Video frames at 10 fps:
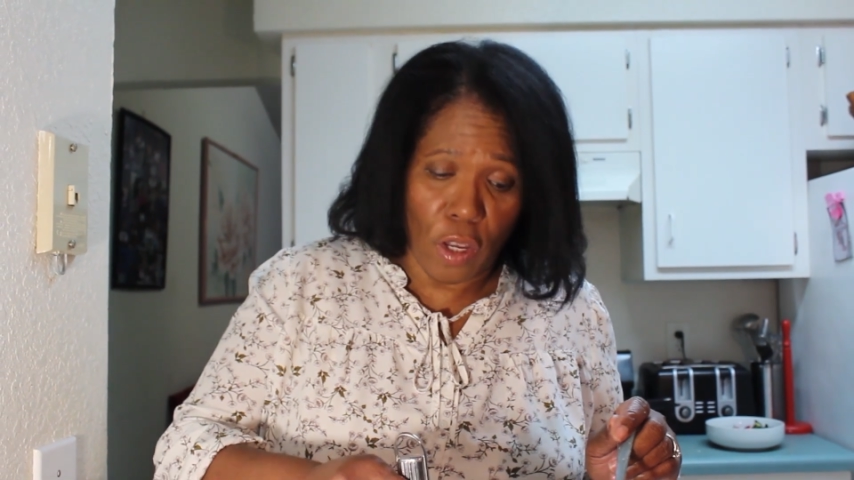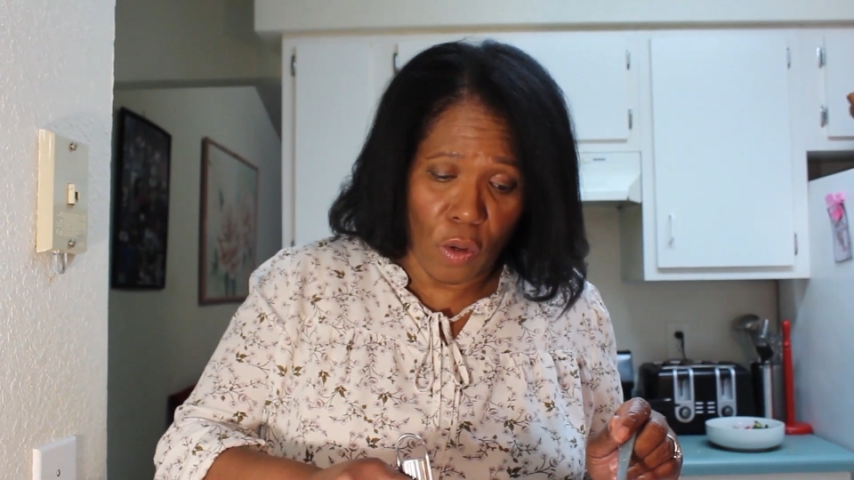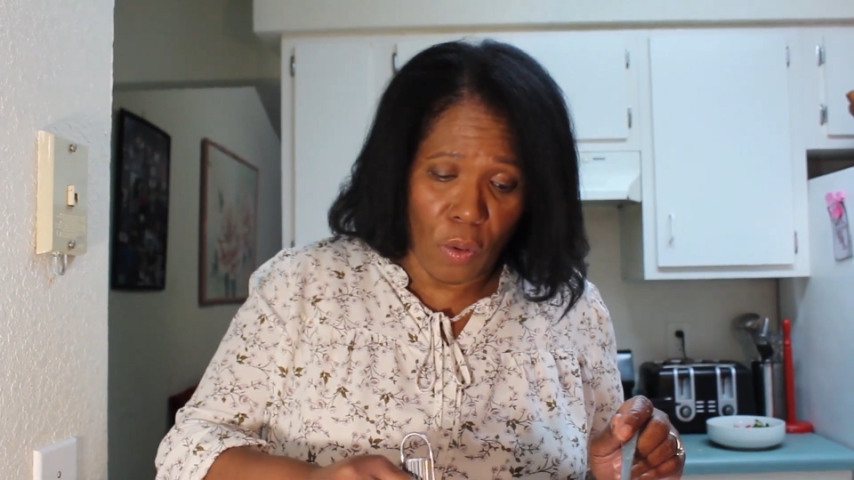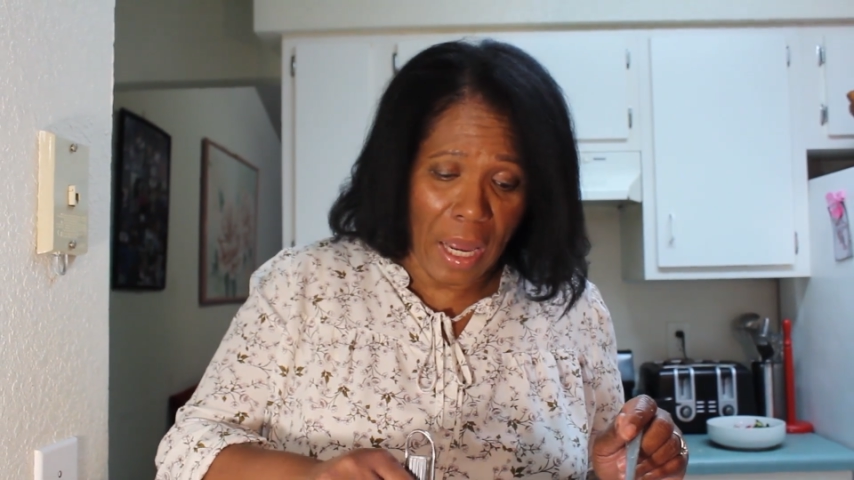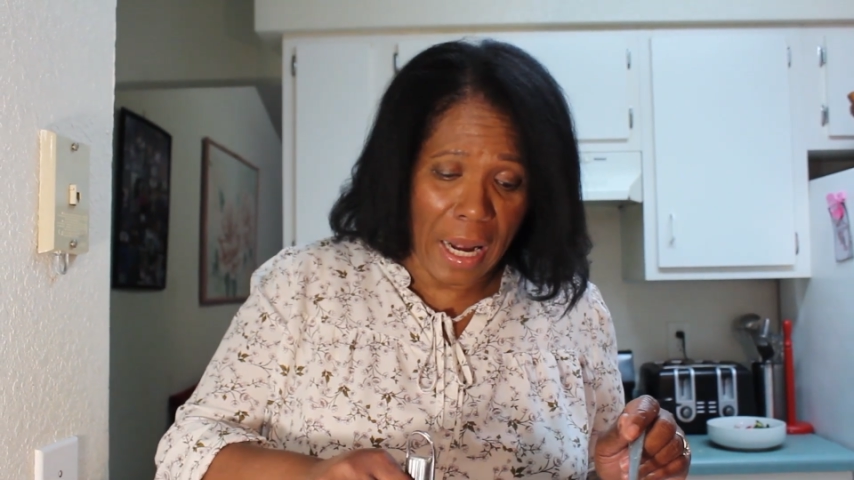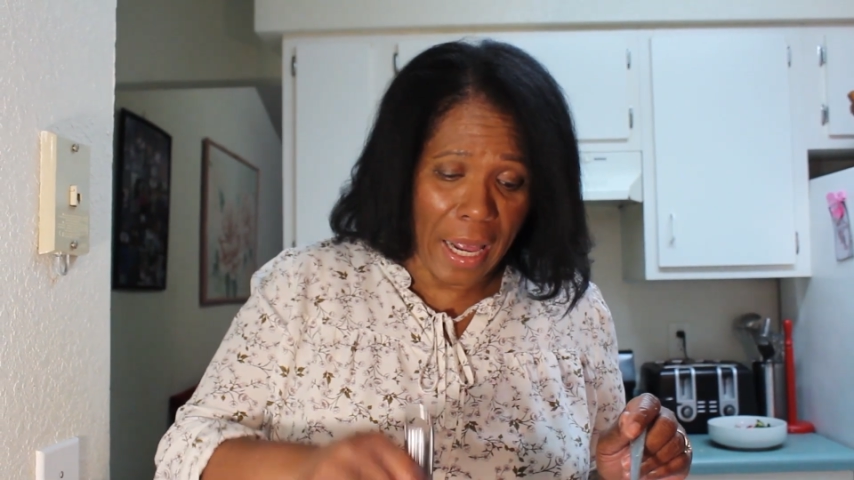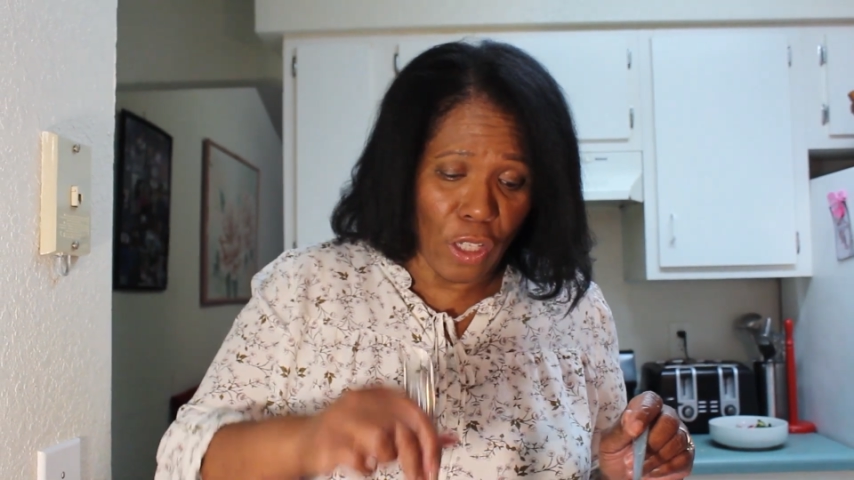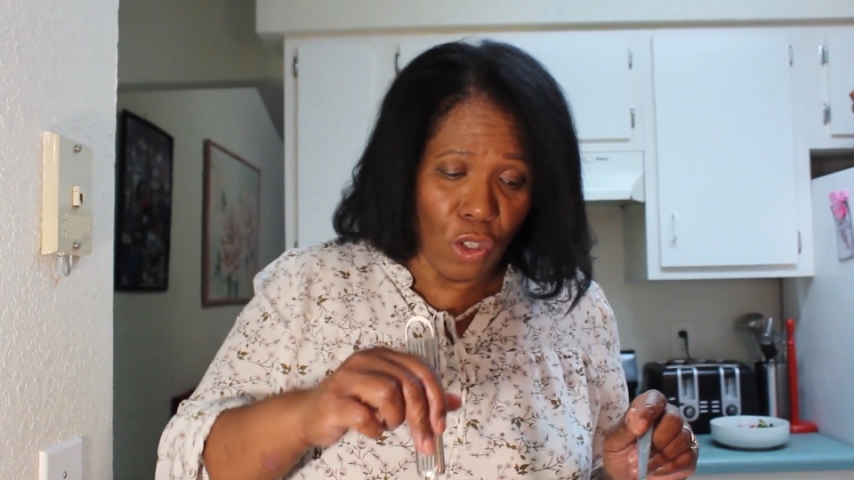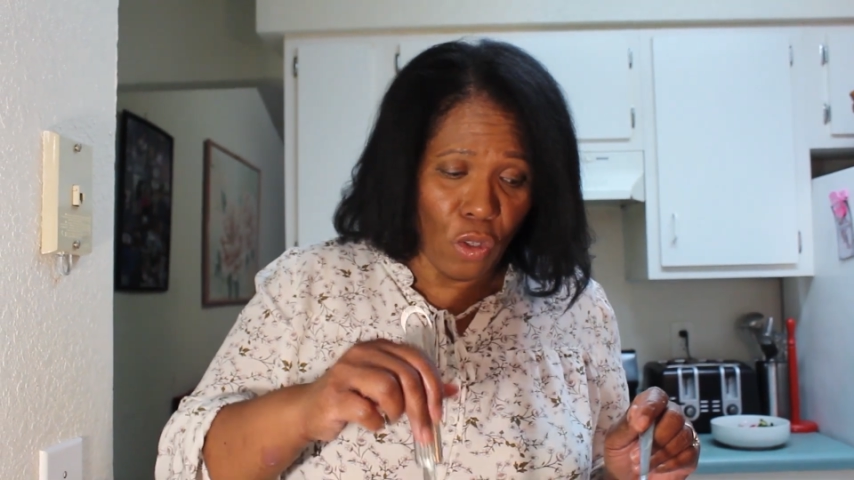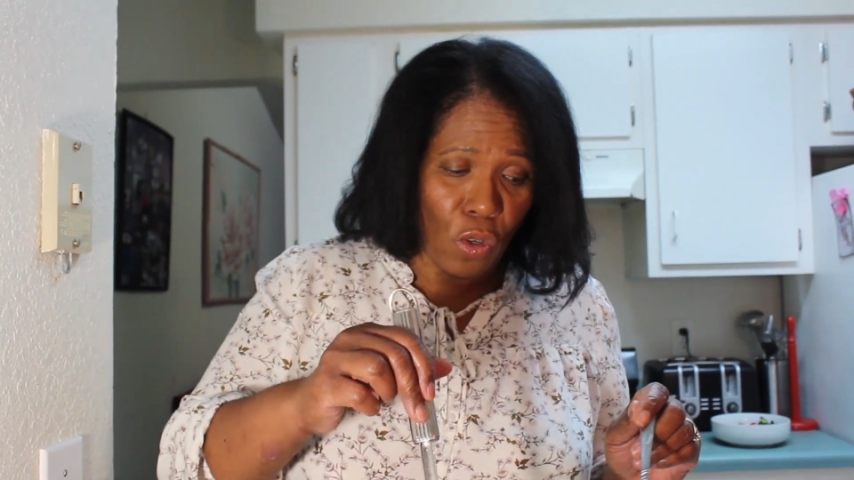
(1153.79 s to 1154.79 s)
you and
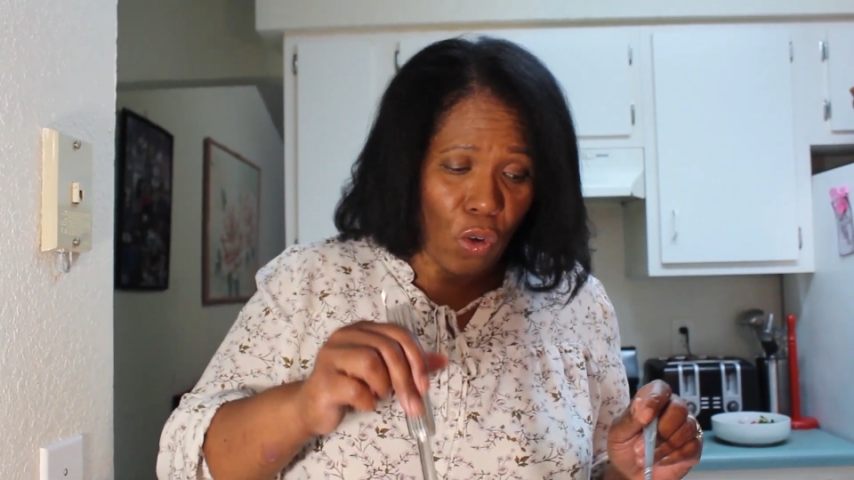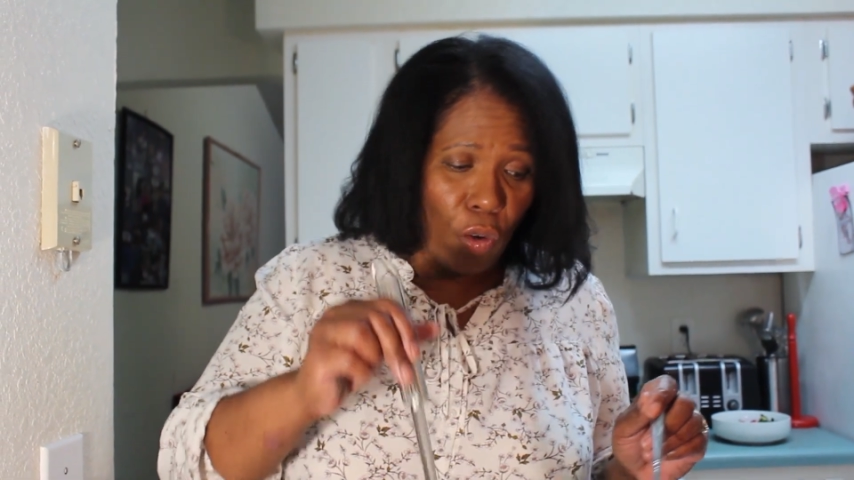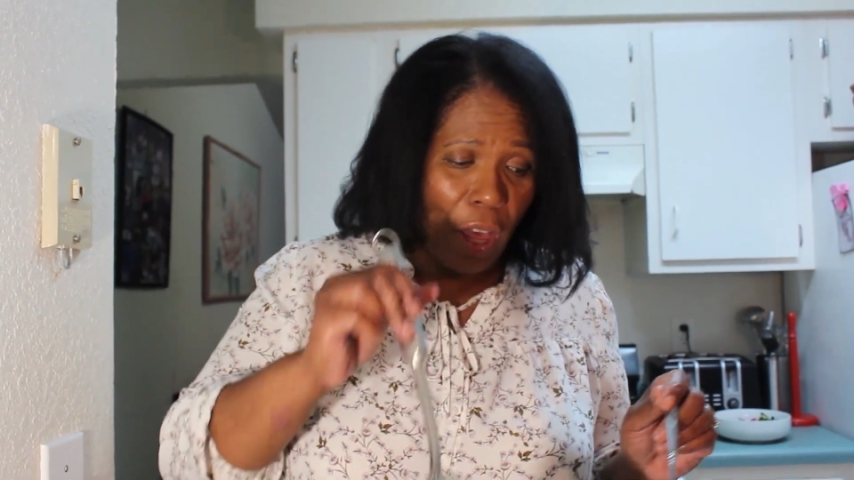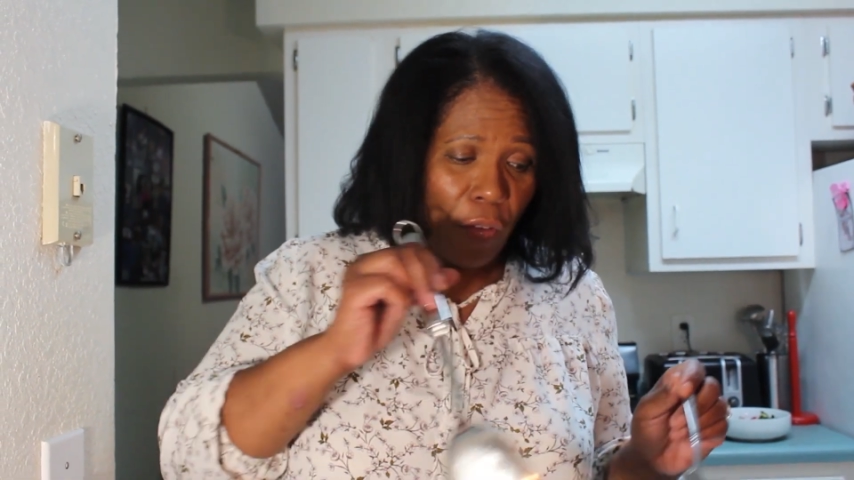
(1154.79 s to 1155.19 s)
let you know